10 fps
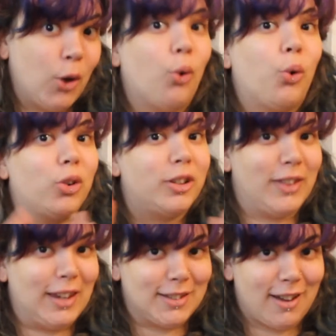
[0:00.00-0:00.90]
All of
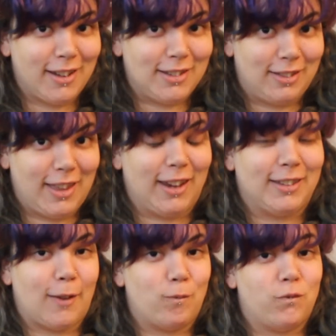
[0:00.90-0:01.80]
these kinds of
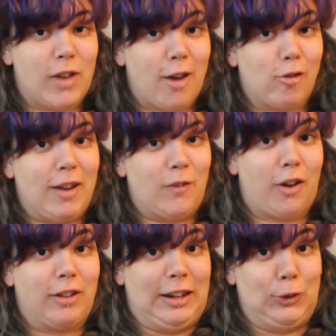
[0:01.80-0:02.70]
things are very,
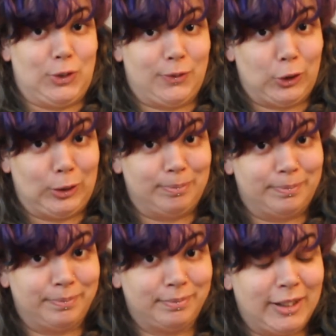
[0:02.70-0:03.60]
very useful.
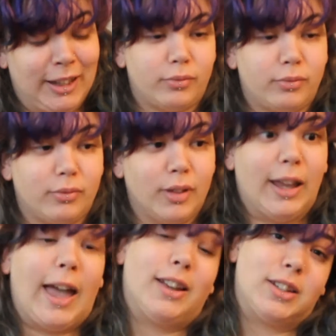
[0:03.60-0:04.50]

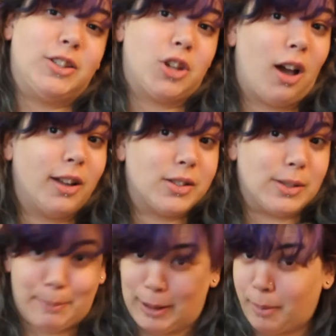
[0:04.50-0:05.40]
Actually, charts are
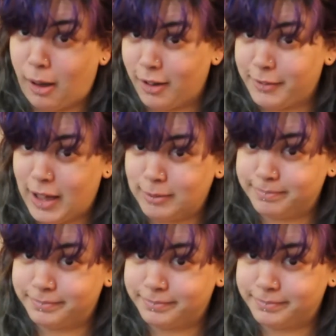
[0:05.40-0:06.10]
a big part of that.